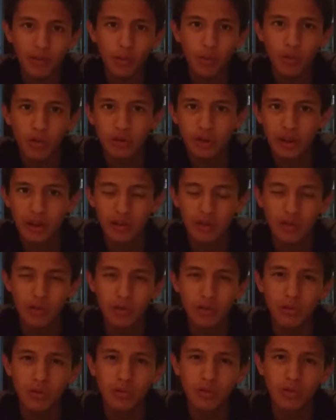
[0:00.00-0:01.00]

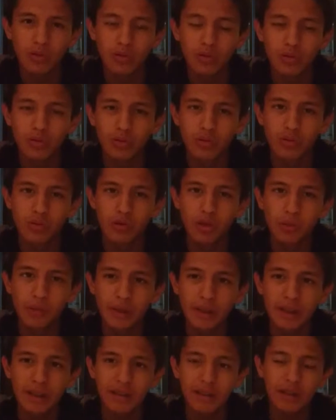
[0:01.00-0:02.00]
homozygous
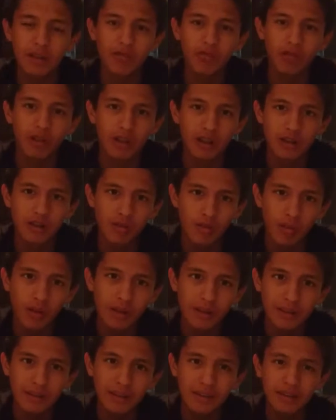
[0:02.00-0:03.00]
dominant in one
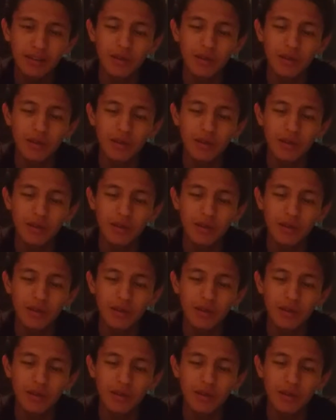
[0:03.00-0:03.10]
square,